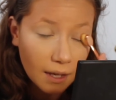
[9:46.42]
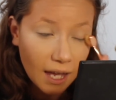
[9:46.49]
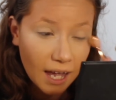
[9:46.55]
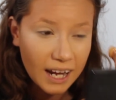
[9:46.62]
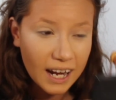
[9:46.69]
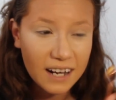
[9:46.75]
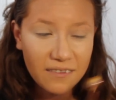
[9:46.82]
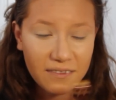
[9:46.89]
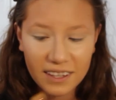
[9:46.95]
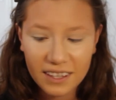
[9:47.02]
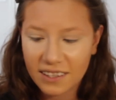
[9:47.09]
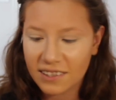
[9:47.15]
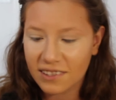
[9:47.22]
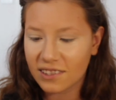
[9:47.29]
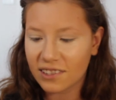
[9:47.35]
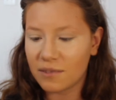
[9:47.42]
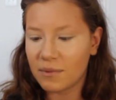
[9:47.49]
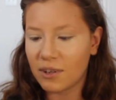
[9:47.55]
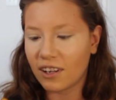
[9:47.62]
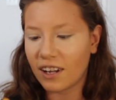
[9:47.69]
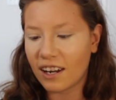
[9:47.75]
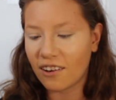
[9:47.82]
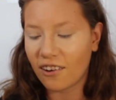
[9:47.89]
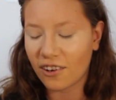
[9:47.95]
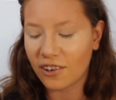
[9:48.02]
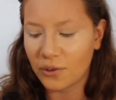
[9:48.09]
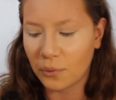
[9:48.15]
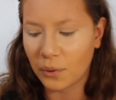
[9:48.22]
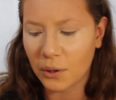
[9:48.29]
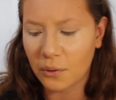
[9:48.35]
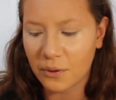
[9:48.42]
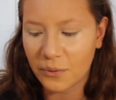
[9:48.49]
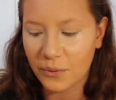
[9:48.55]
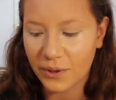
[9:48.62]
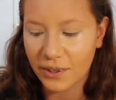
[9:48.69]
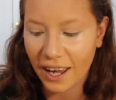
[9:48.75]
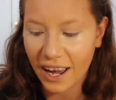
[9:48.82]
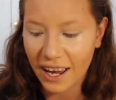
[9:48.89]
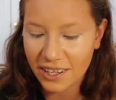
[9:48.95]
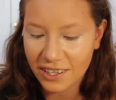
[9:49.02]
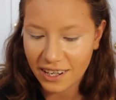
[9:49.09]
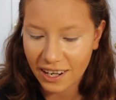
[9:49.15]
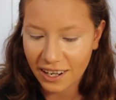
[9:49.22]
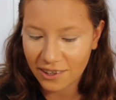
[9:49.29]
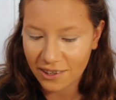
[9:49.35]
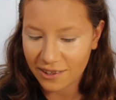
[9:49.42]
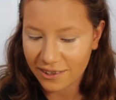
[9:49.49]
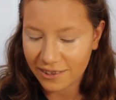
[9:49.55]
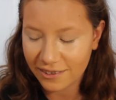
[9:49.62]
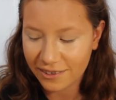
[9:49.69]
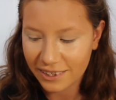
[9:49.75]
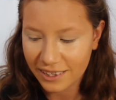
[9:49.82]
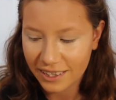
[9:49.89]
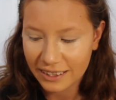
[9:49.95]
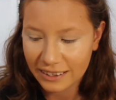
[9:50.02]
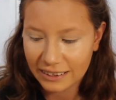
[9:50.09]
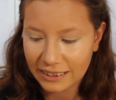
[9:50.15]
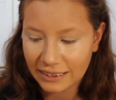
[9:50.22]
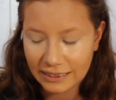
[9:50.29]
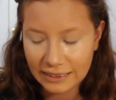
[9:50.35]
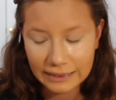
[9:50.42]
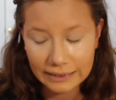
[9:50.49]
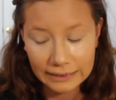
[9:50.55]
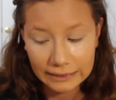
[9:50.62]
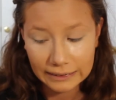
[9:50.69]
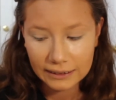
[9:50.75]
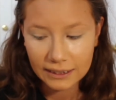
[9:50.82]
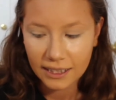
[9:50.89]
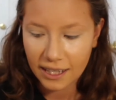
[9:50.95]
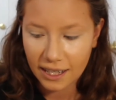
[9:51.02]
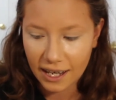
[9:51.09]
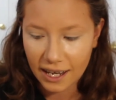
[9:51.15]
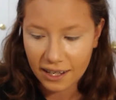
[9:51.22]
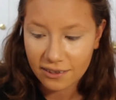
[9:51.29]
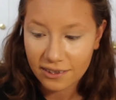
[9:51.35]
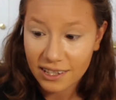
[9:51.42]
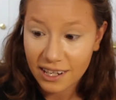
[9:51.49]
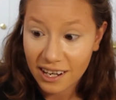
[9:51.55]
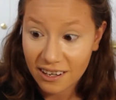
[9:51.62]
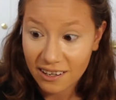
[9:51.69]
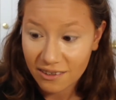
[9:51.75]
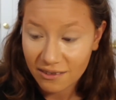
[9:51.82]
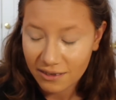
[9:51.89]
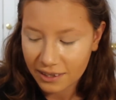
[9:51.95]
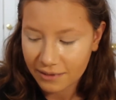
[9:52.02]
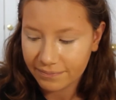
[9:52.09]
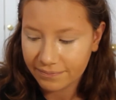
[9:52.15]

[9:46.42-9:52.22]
I kind of feel like this is going to be kind of hard to work with eyeshadow. I don't know.